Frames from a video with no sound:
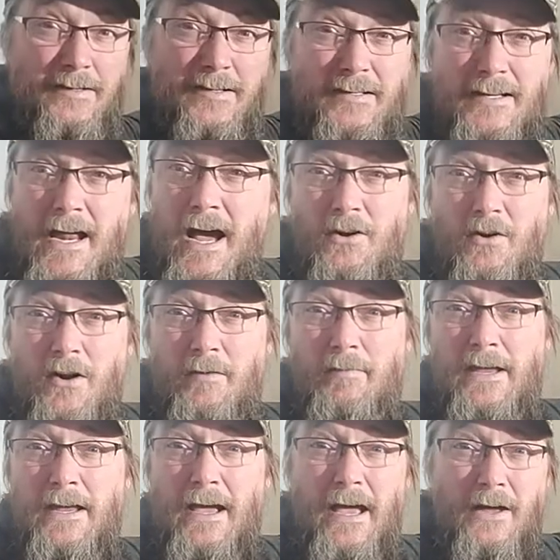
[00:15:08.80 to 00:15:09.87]
this is not going to
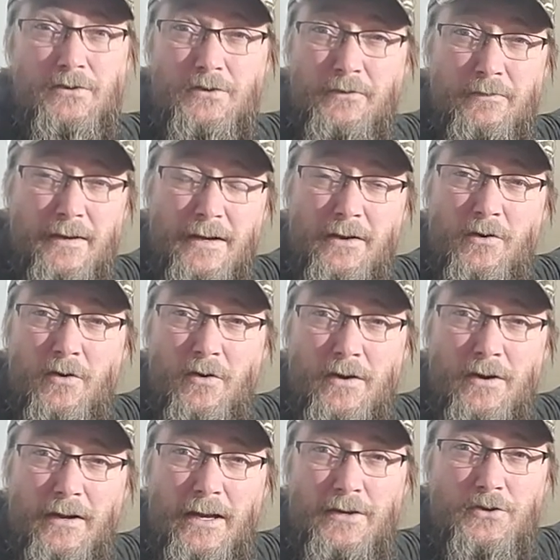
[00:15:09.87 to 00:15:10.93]
be a how-to video
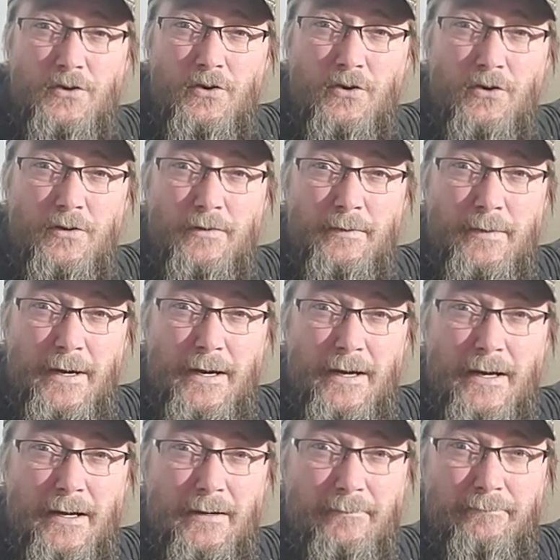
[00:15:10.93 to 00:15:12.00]
on electrical.
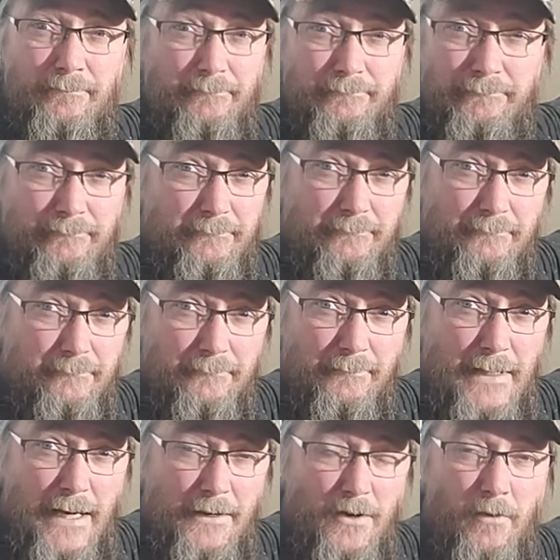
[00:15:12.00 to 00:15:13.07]

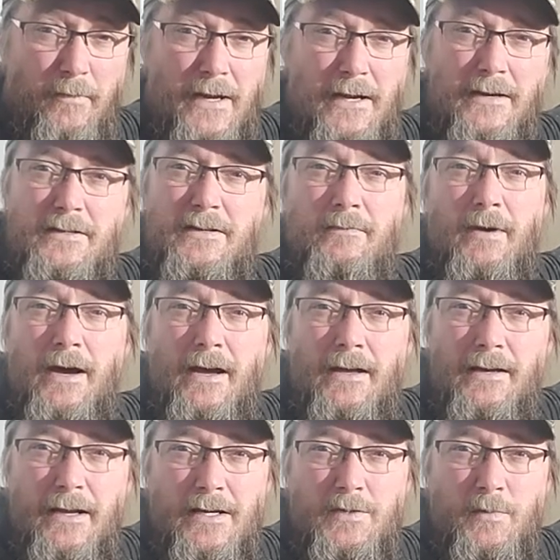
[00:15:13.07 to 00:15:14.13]
By no means am I
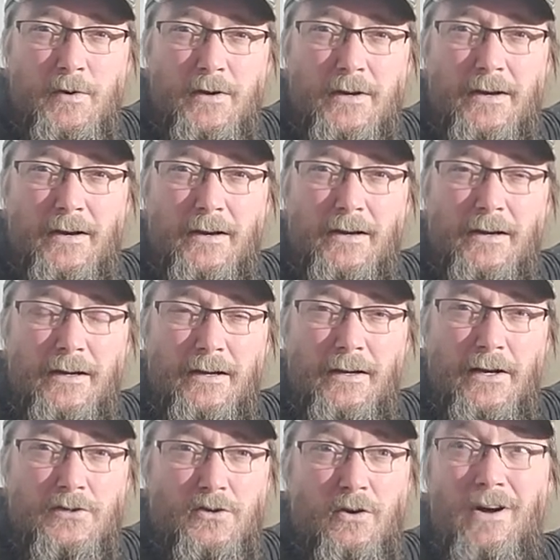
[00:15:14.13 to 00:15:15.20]
an expert in
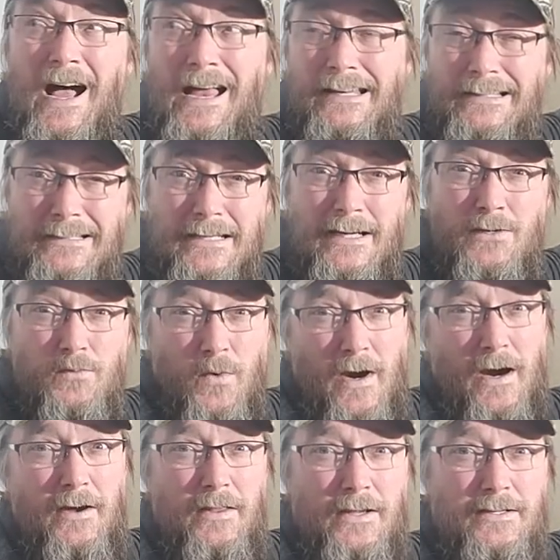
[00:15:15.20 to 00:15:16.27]
electrical. I did
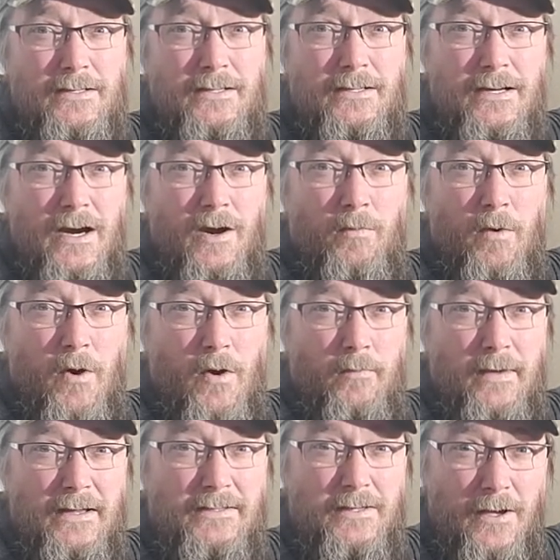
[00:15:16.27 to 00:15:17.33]
wire this entire barn
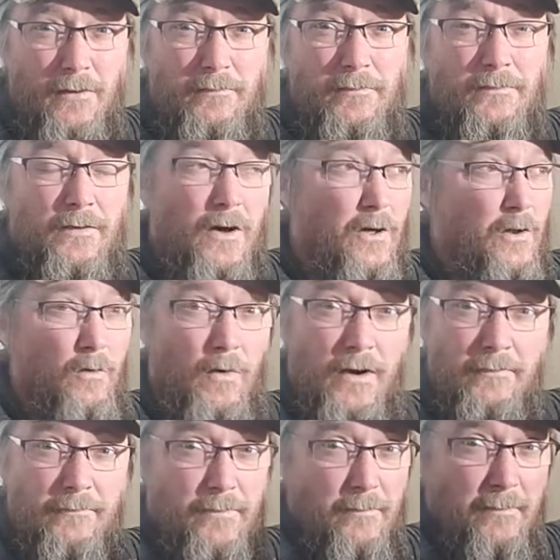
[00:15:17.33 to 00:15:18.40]
myself, all the
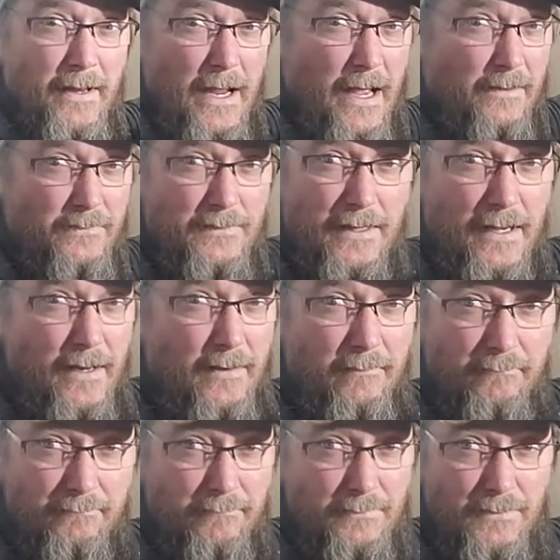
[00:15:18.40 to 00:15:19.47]
way from the outside
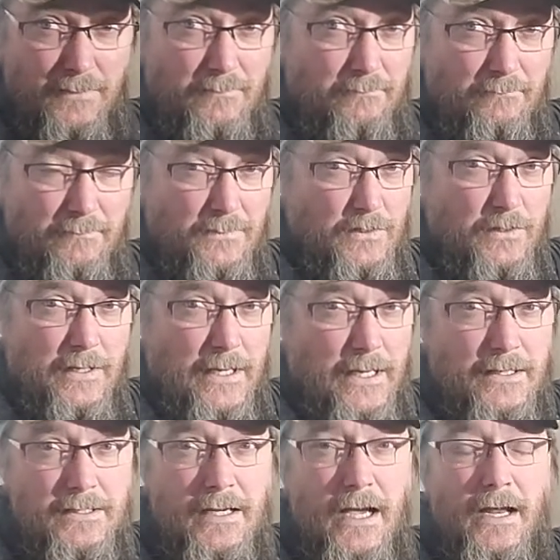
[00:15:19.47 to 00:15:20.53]
to the
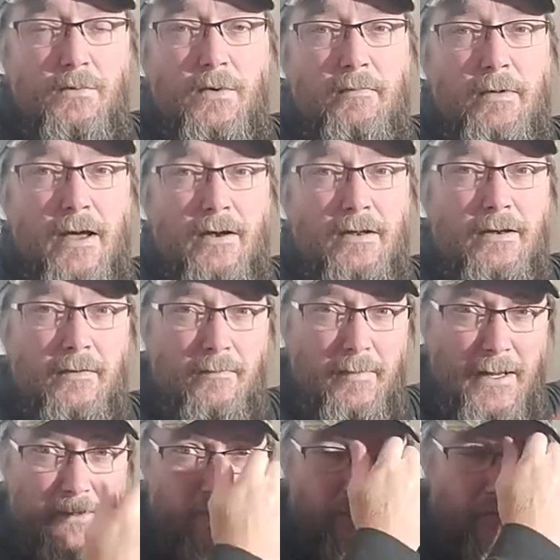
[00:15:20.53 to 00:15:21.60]
inside. We mounted the
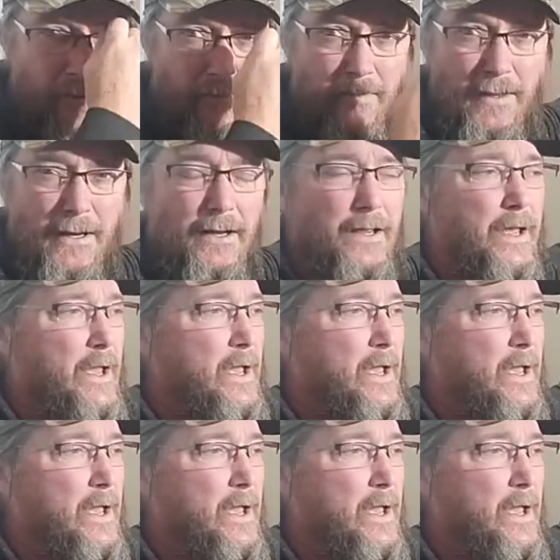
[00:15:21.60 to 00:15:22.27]
pedestal and everything,